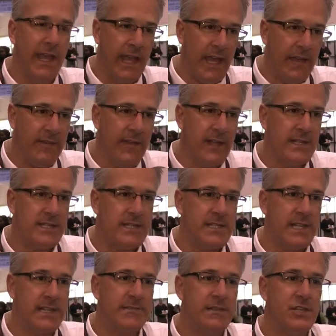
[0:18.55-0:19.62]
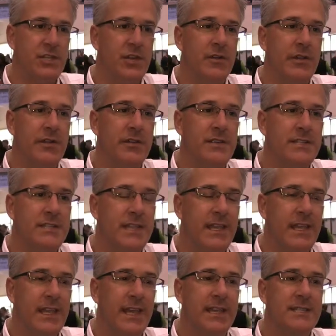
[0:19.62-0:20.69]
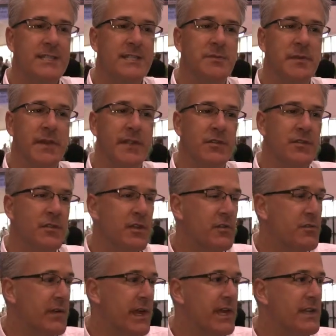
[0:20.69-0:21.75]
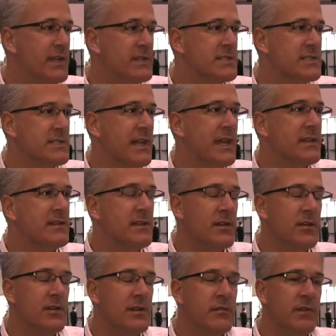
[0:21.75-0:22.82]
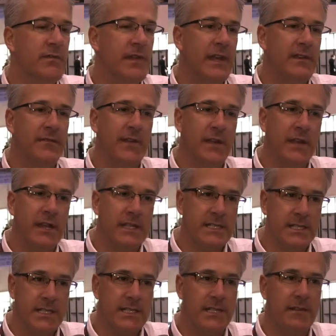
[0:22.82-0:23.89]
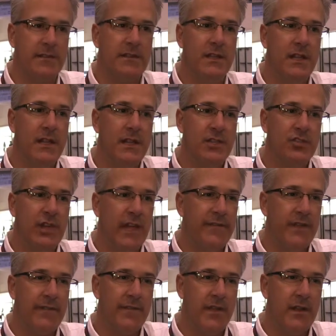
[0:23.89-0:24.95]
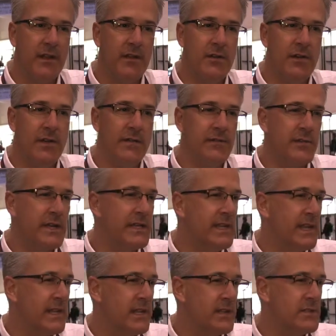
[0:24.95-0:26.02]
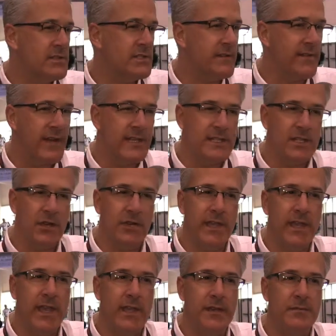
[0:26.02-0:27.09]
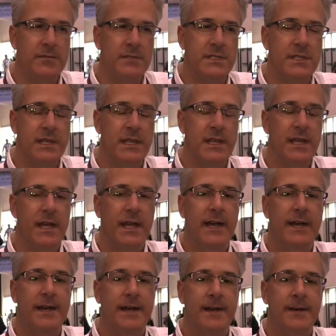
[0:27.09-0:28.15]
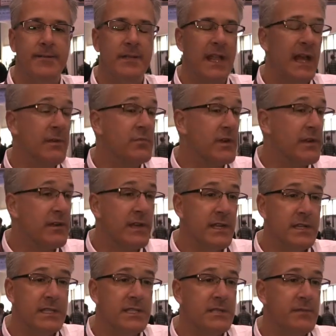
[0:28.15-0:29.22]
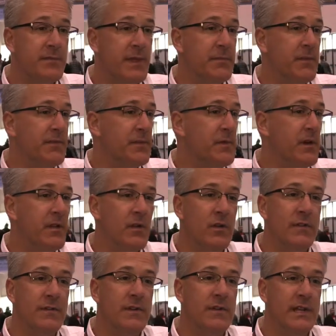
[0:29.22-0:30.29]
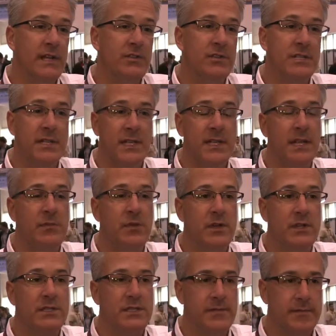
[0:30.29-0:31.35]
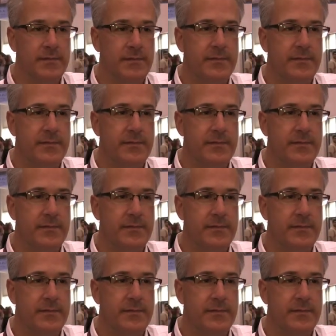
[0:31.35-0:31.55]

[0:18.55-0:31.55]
have had a successful show here at CES. It's been great. It's day two, and we've had a very consistent traffic flow of retailers, device OEMs, um, librarians, people from all over interested in ebooks